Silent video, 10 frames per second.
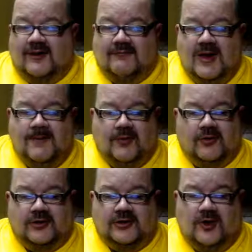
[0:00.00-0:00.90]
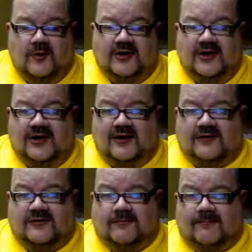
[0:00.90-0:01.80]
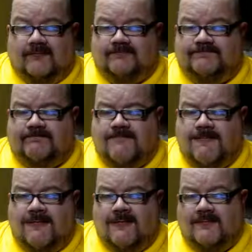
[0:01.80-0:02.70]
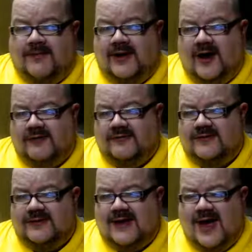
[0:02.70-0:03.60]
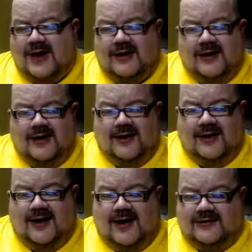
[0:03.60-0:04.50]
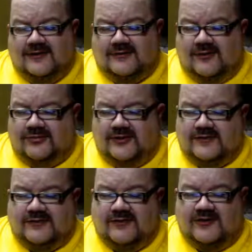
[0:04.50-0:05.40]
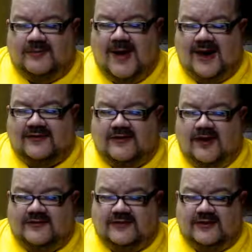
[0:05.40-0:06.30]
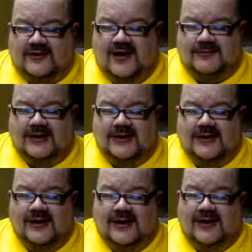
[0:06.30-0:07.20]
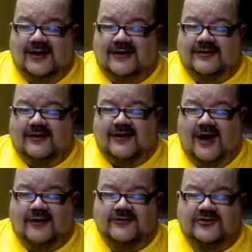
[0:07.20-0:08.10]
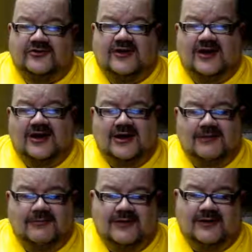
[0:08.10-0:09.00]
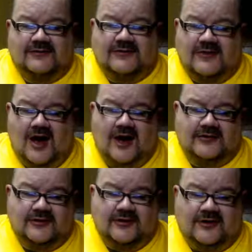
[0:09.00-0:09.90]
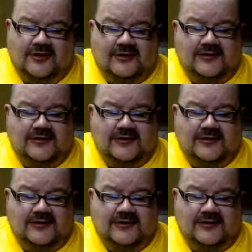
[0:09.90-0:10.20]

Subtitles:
People are going to know what it is. But other than that, I just don't think the switchbacks cuts it. I mean, the color scheme is not good.